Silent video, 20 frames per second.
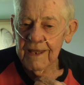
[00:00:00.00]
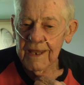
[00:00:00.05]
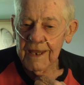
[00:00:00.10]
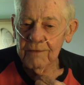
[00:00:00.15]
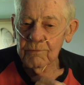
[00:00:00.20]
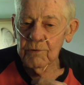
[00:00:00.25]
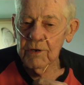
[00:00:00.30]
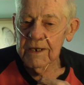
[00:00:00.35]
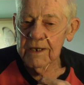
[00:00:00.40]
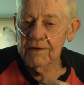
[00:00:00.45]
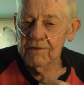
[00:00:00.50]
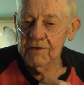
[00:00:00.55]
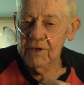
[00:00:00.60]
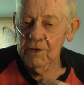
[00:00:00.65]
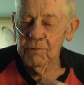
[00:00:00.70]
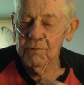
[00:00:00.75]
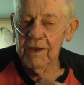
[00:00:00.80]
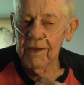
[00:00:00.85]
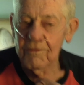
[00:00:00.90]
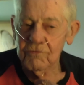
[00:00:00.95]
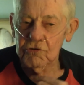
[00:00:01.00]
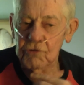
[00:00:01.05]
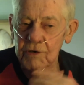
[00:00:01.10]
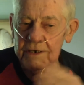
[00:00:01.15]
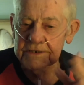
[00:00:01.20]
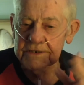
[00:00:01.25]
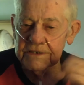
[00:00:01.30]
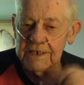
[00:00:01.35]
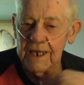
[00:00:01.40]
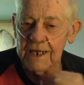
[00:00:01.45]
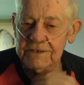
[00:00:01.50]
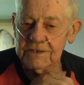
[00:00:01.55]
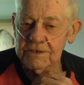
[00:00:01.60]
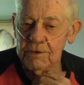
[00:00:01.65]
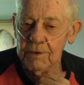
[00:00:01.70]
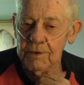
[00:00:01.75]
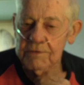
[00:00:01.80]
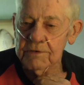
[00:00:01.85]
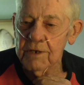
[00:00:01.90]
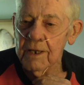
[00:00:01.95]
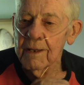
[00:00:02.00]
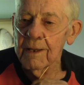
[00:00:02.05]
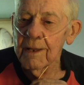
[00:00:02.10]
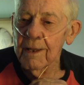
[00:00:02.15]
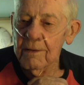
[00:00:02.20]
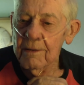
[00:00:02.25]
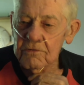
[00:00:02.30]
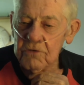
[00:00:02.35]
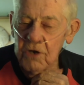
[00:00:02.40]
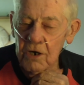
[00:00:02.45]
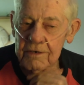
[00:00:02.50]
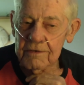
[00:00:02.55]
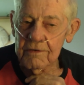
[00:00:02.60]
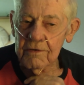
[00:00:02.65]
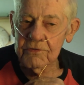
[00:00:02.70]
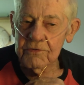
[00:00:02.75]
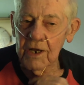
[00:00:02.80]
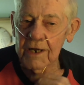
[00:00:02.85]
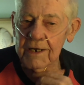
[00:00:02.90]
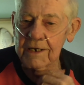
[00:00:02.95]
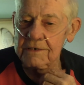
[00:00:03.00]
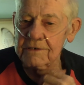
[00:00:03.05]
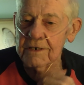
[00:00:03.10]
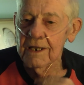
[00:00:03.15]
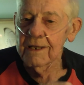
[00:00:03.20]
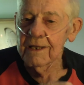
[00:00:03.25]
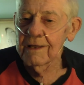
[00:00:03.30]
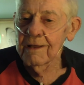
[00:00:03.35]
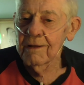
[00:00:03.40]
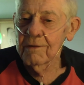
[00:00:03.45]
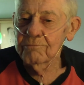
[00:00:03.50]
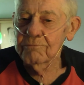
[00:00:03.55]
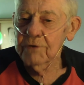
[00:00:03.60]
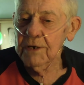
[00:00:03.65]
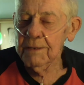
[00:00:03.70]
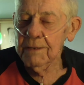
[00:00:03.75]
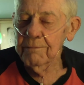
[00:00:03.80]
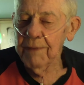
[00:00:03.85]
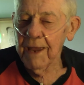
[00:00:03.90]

and we hit him. We had great sex, so I talked to him. I thought I'd bring him